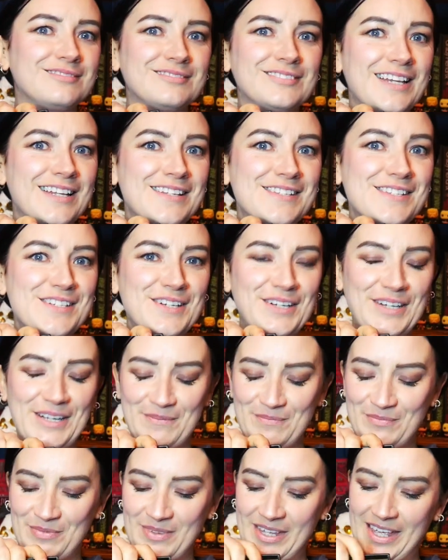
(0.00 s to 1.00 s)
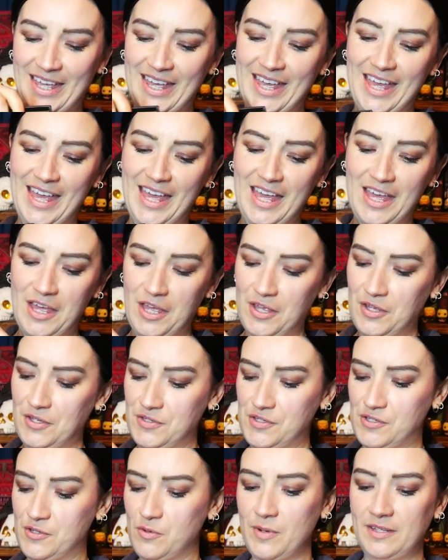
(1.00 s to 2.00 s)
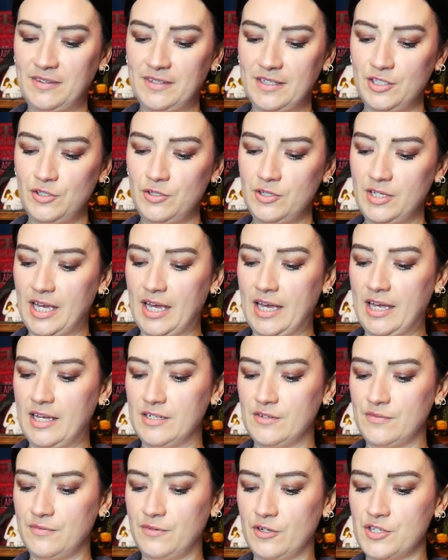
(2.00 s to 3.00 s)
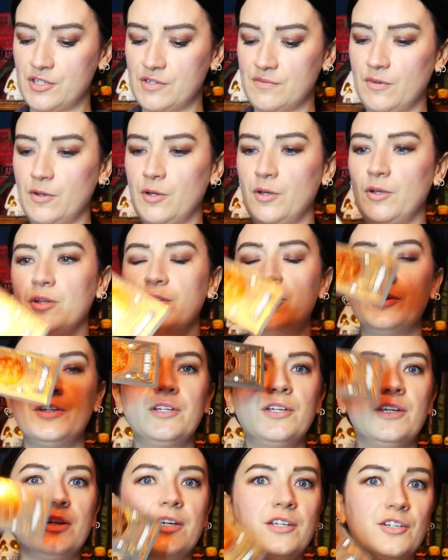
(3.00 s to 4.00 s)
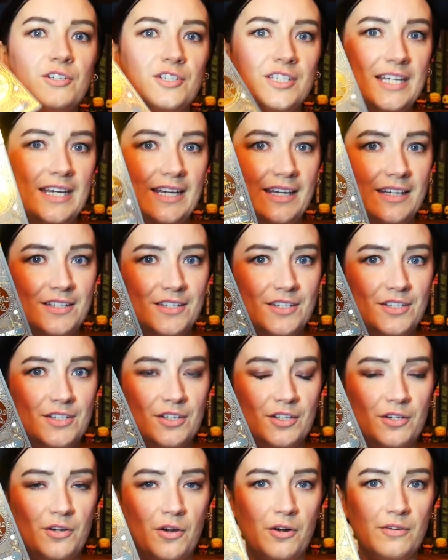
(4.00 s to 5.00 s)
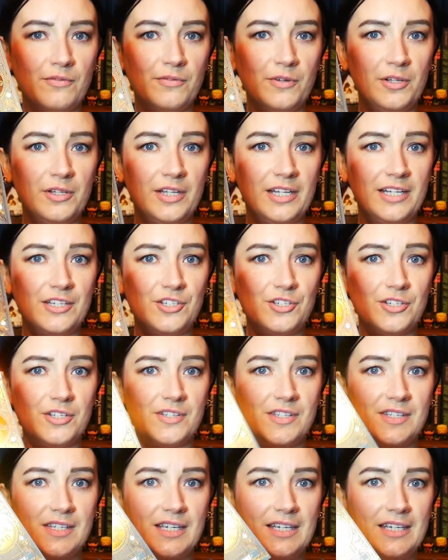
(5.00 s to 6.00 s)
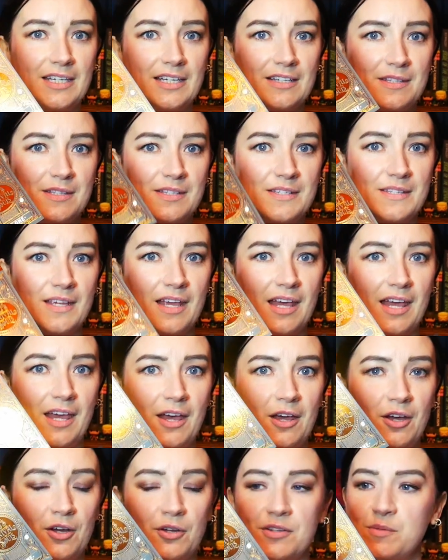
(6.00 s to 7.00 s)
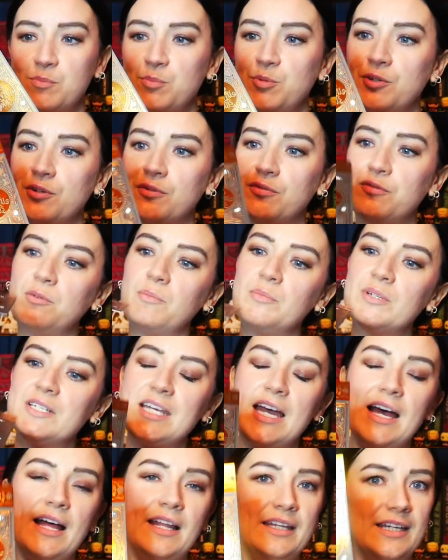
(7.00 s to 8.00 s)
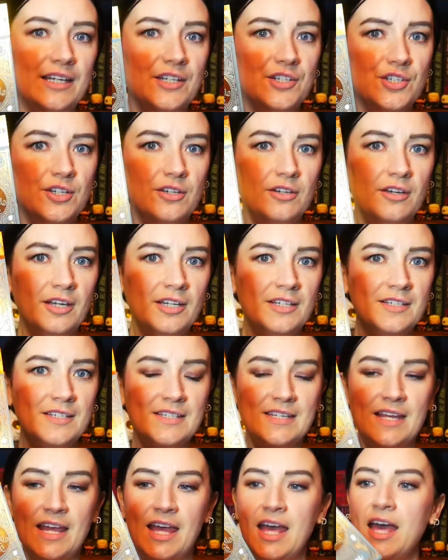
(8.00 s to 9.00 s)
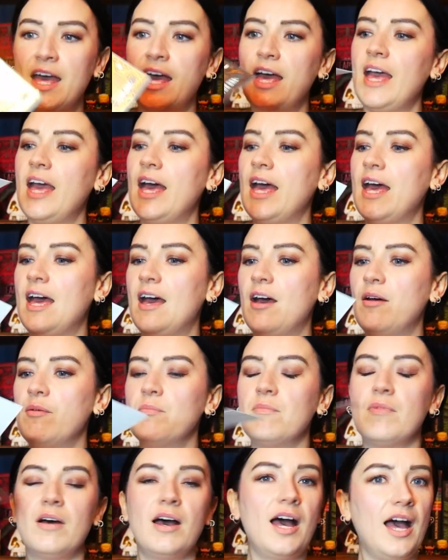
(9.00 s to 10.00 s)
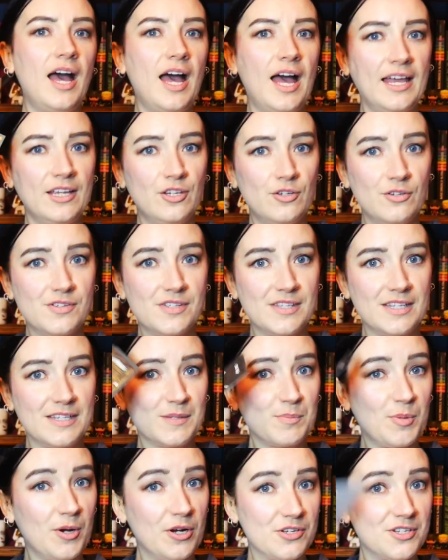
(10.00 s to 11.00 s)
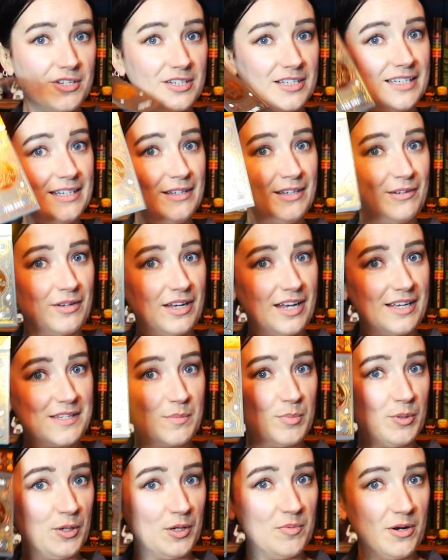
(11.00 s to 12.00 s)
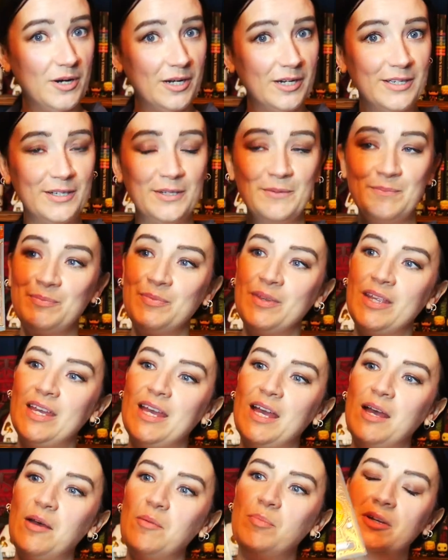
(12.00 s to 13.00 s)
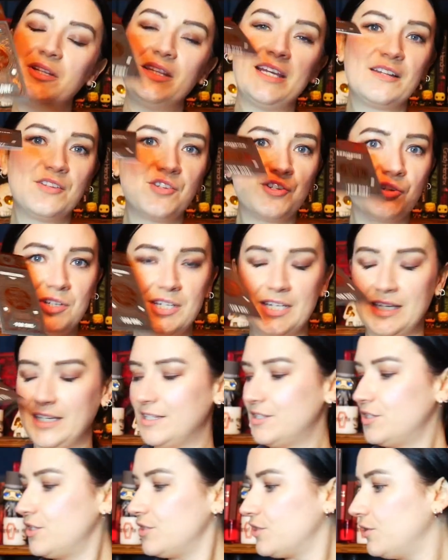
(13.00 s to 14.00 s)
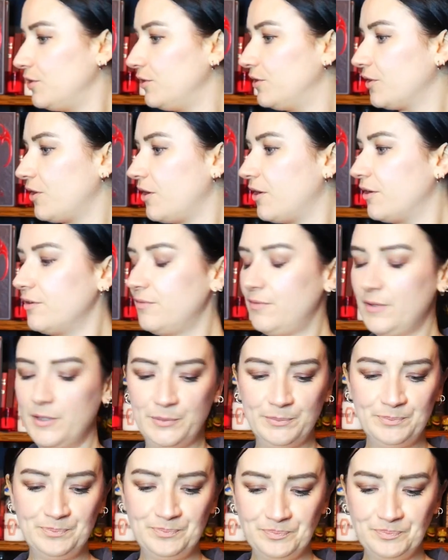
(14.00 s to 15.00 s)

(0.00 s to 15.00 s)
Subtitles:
It's stunning. So with it you get, first of all, your ticket to the carnival, and as you can see, it's got this beautiful metallic to it. I use this personally as a bookmark, but that's your ticket to the carnival.